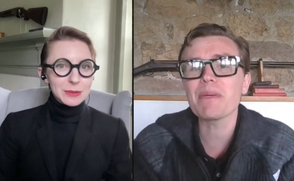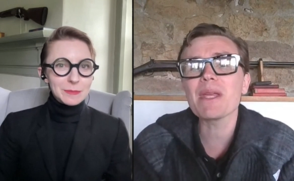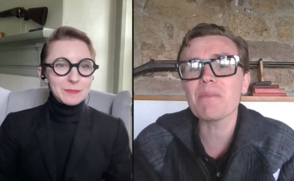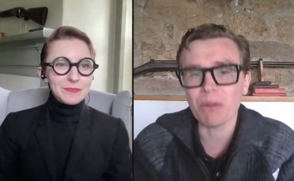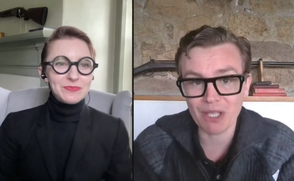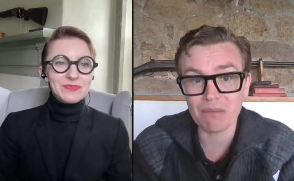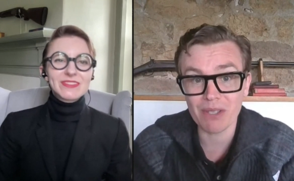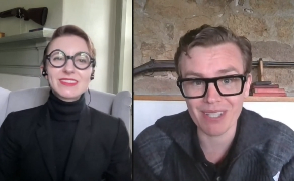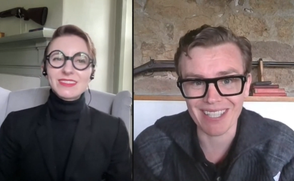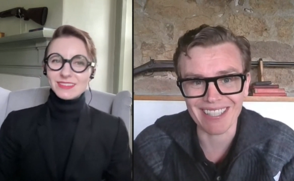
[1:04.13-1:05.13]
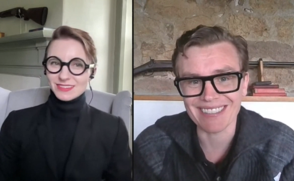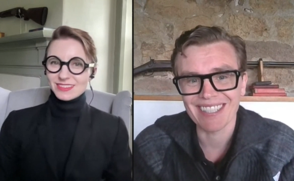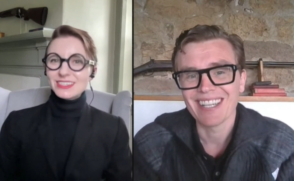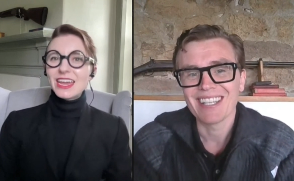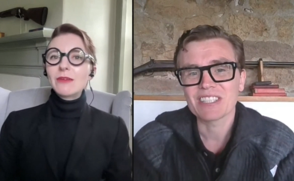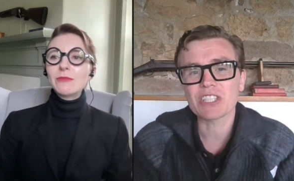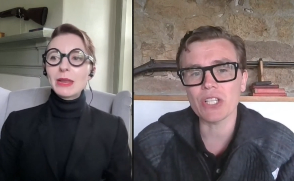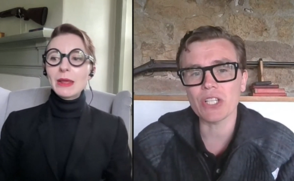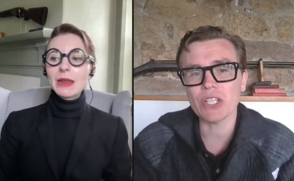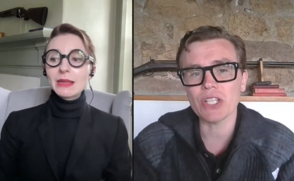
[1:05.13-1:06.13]
Speaker 1: people, communities.
Speaker 2: Yeah, so,
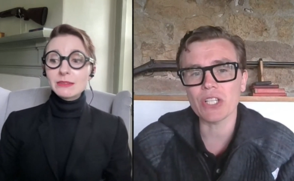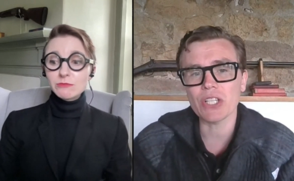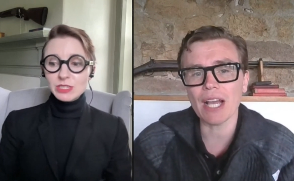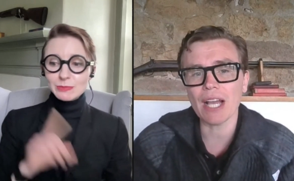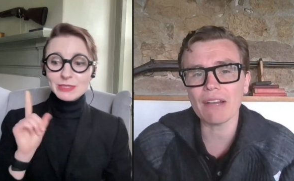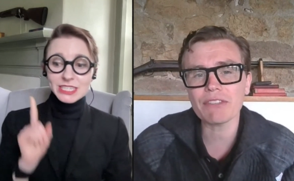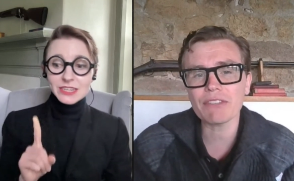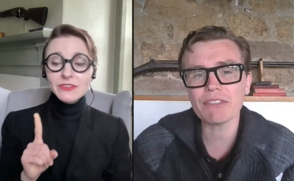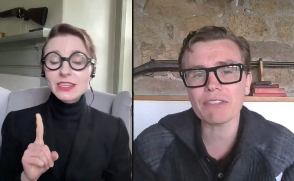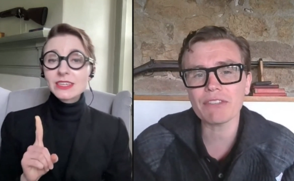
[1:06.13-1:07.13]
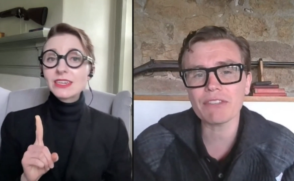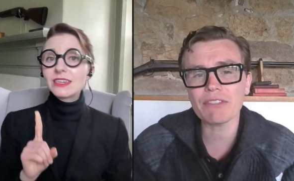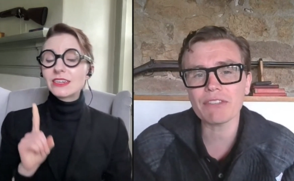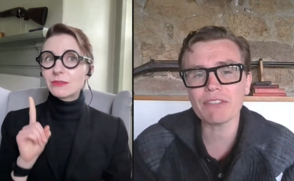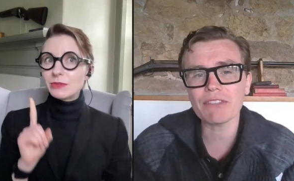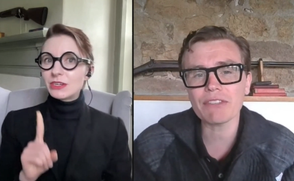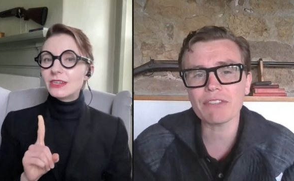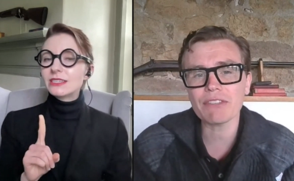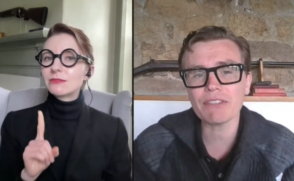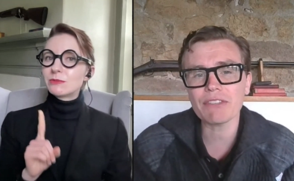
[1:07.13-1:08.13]
and, and specifically
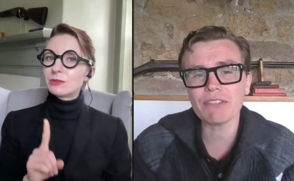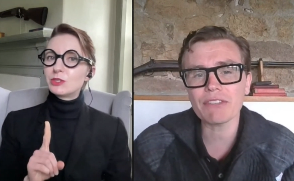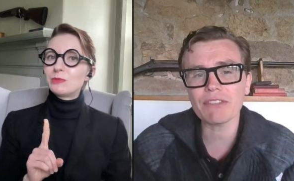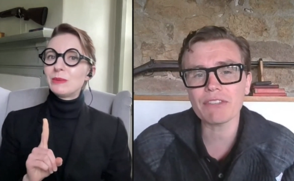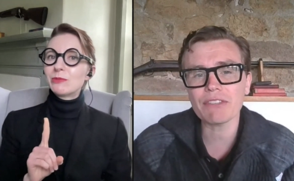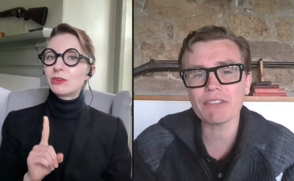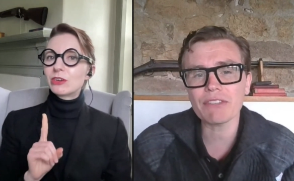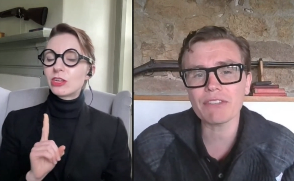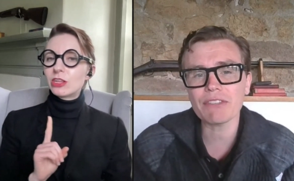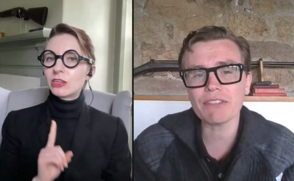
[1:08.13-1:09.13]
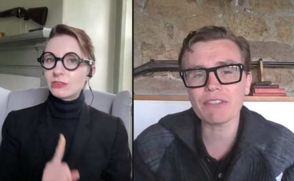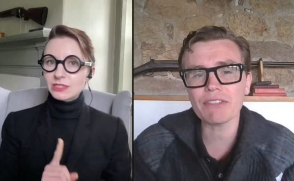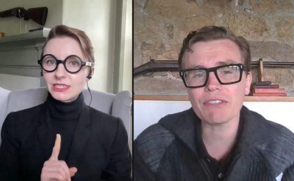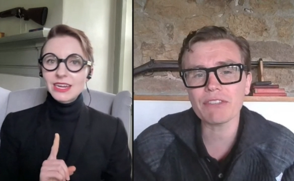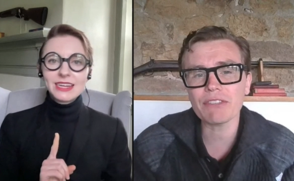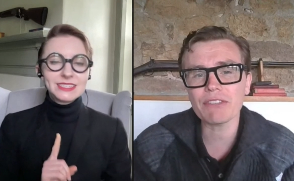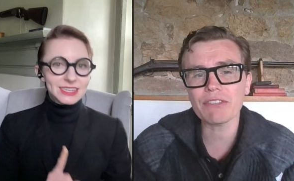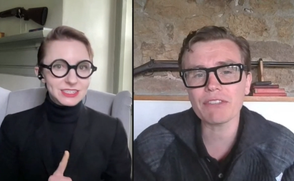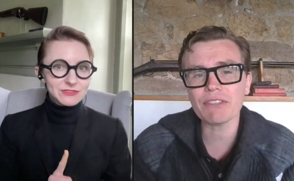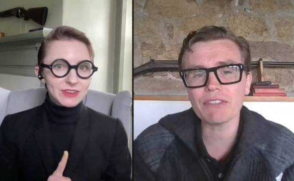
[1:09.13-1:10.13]
communities with people closely
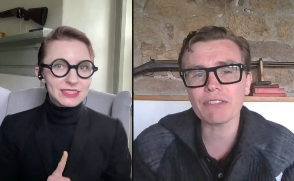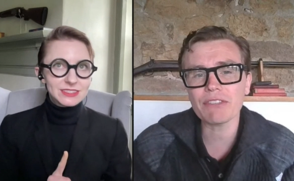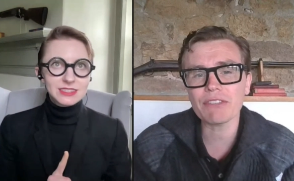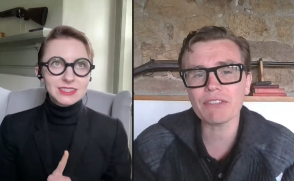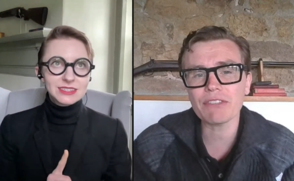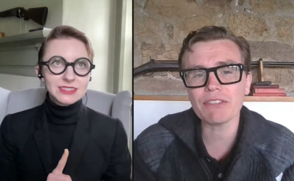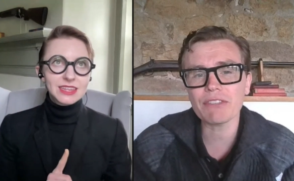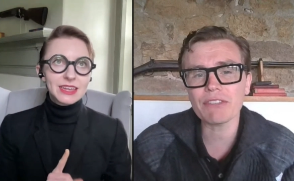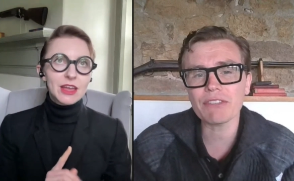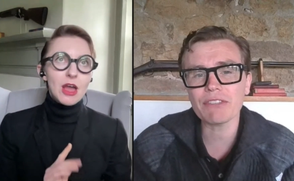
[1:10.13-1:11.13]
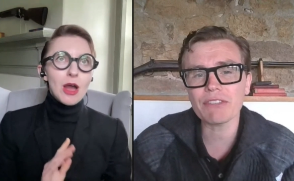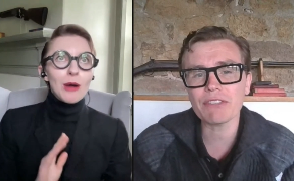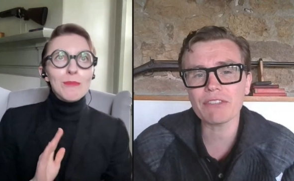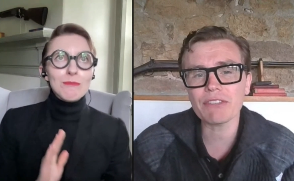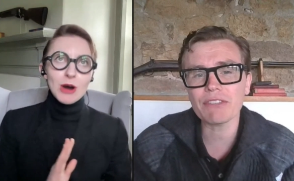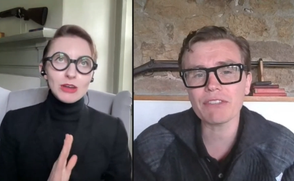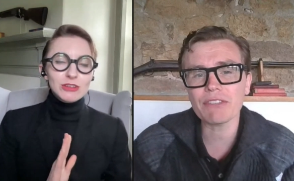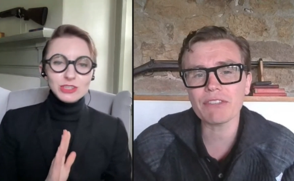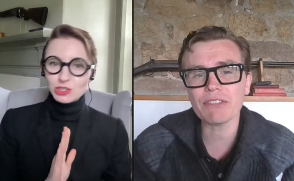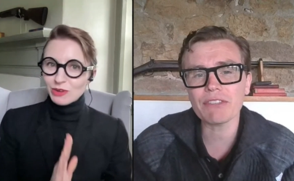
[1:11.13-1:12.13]
identified. So this isn't like
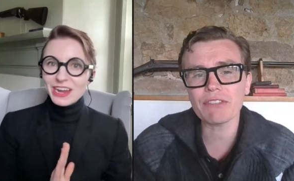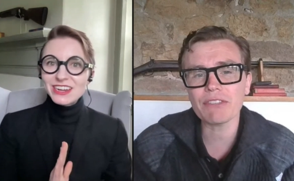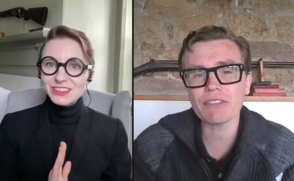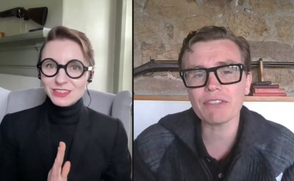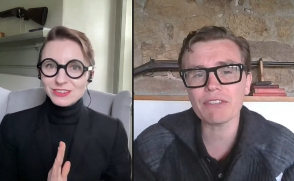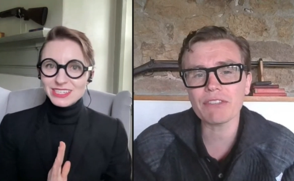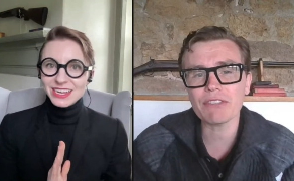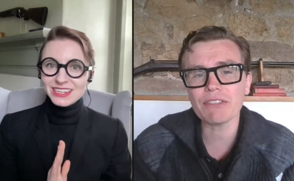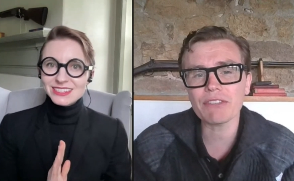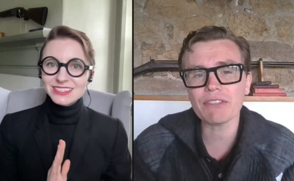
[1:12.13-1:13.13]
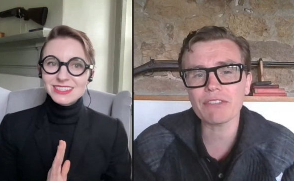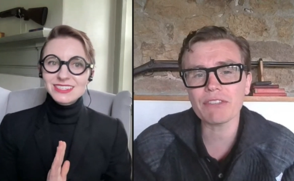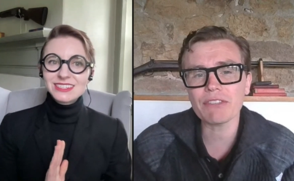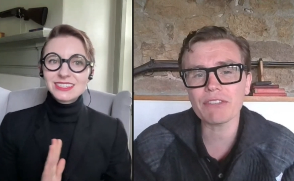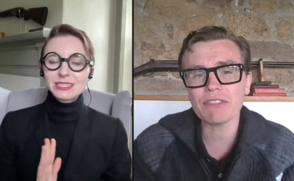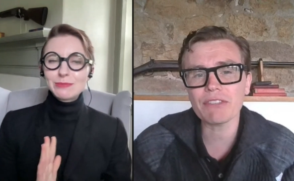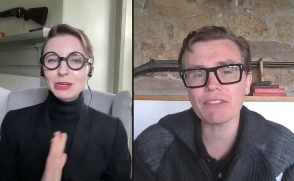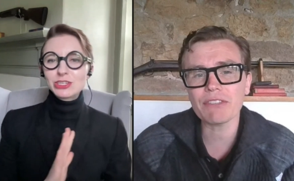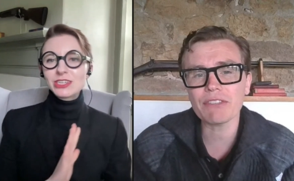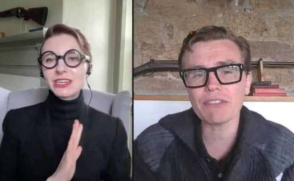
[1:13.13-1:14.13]
model train enthusiasts. This is
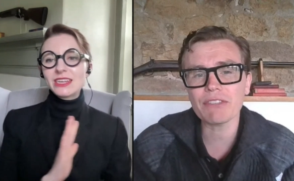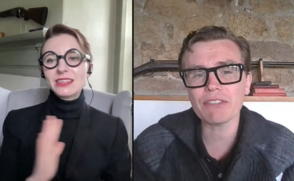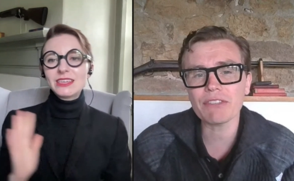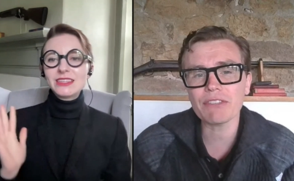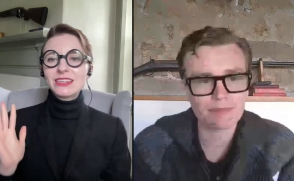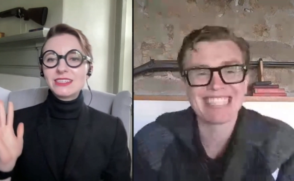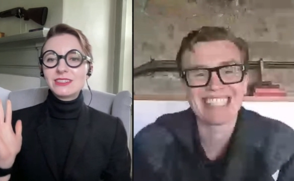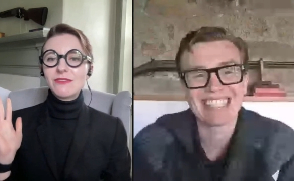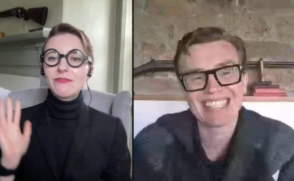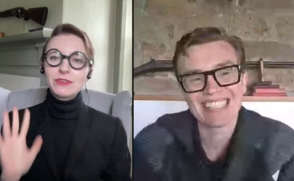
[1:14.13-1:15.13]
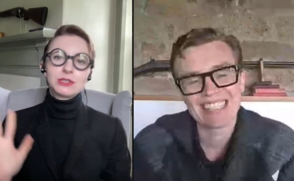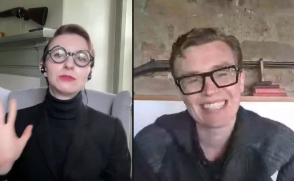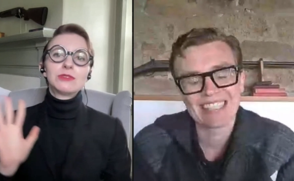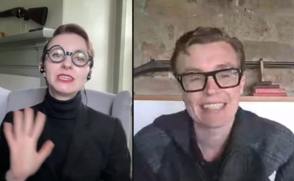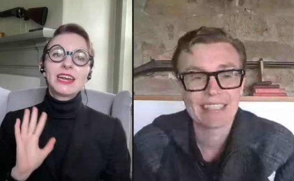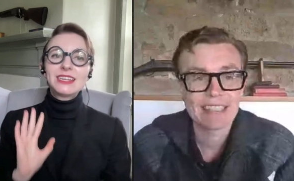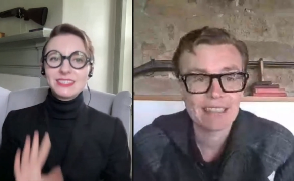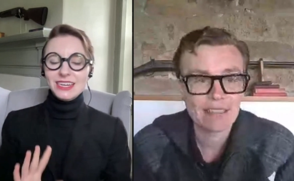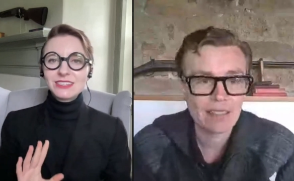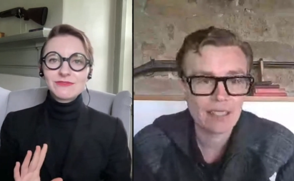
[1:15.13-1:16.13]
especially anything that is visually
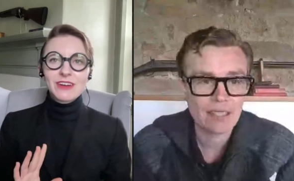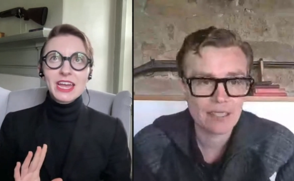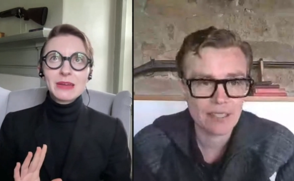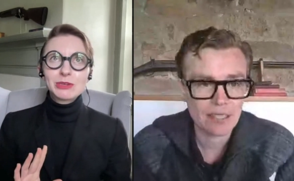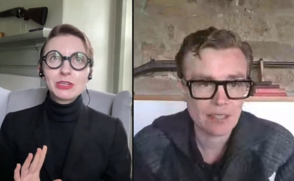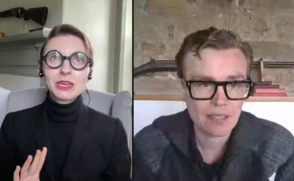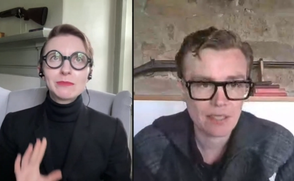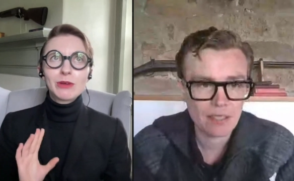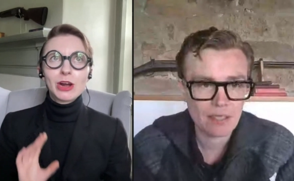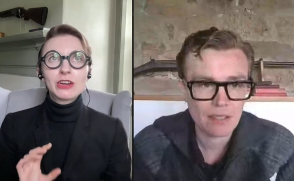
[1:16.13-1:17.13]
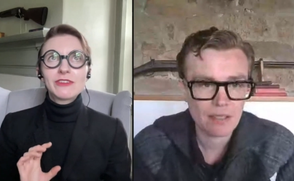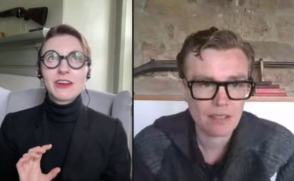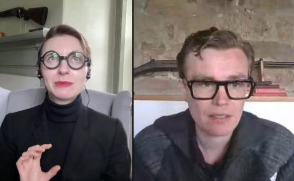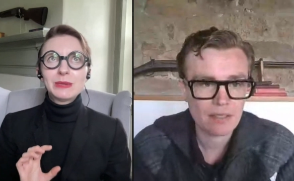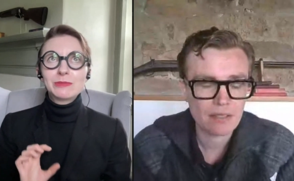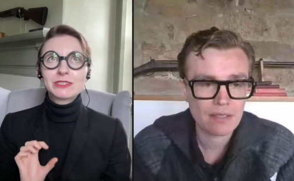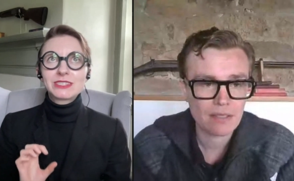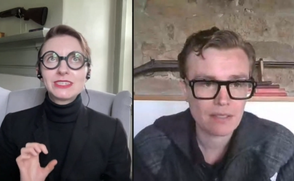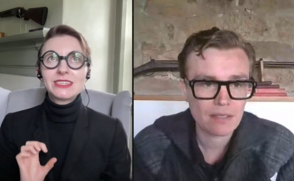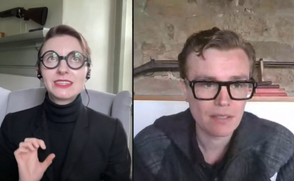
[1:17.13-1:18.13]
identifiable and part of how people
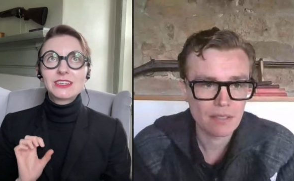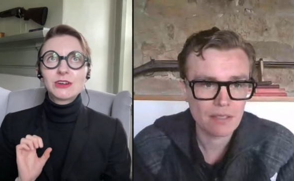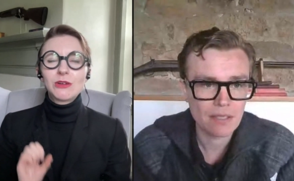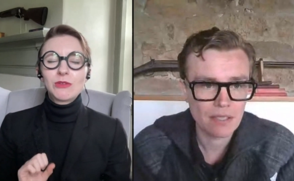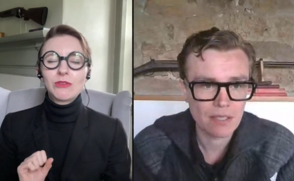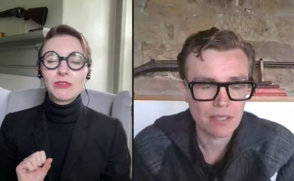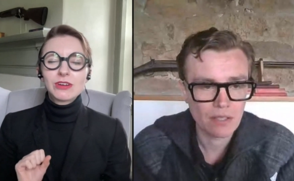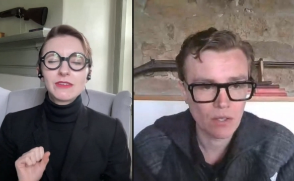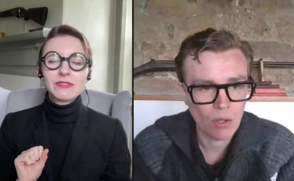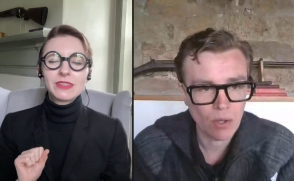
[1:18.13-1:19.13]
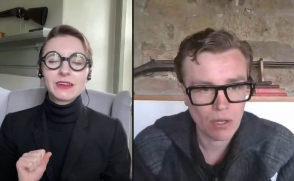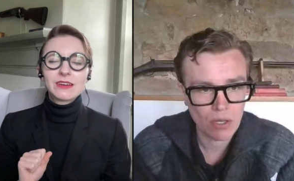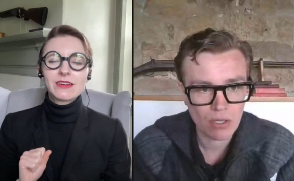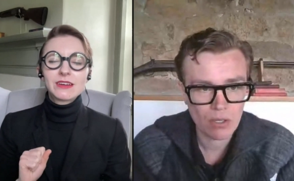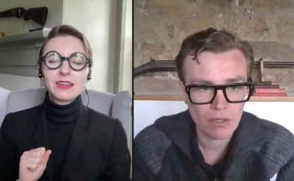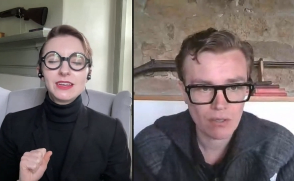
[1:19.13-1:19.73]
see the core of their